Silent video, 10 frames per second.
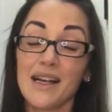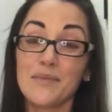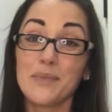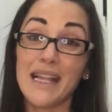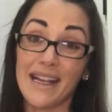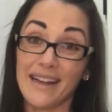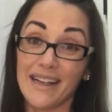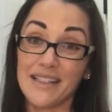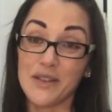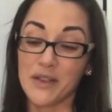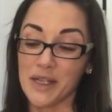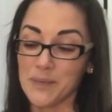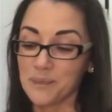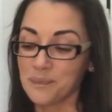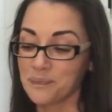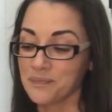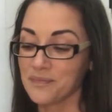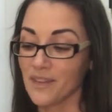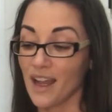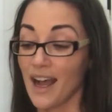banana ice cream.
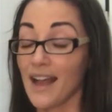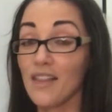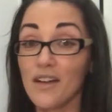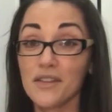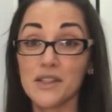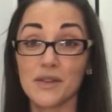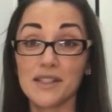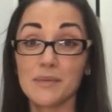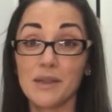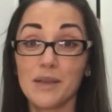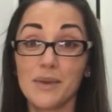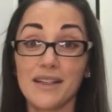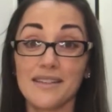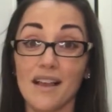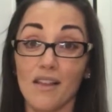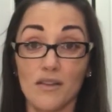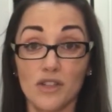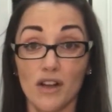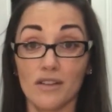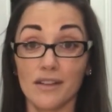I love this recipe because I love
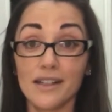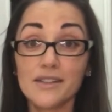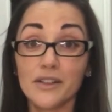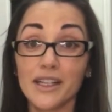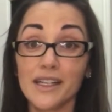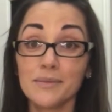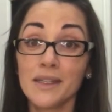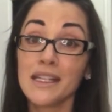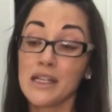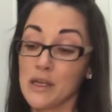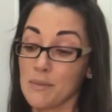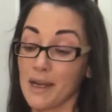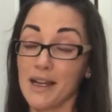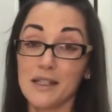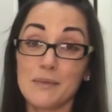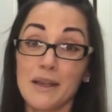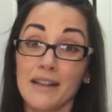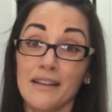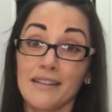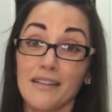chocolate ice cream. My
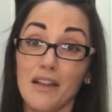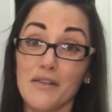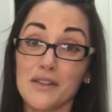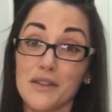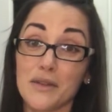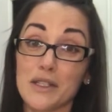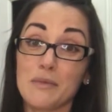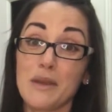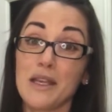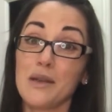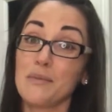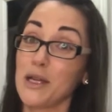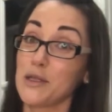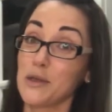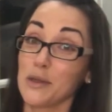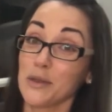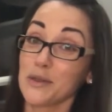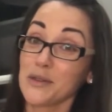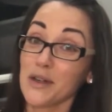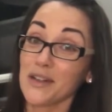husband loves this recipe, my
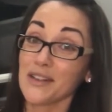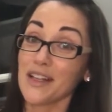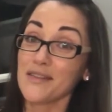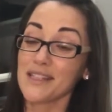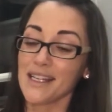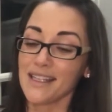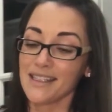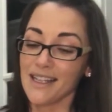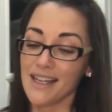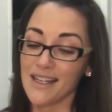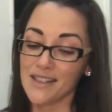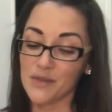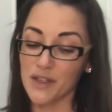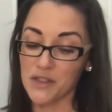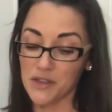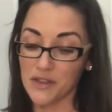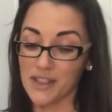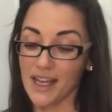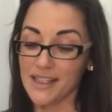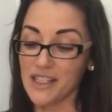2-year-old daughter loves it, and as a registered
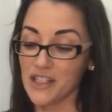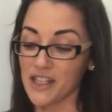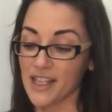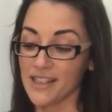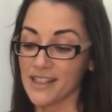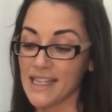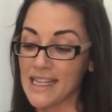dietitian,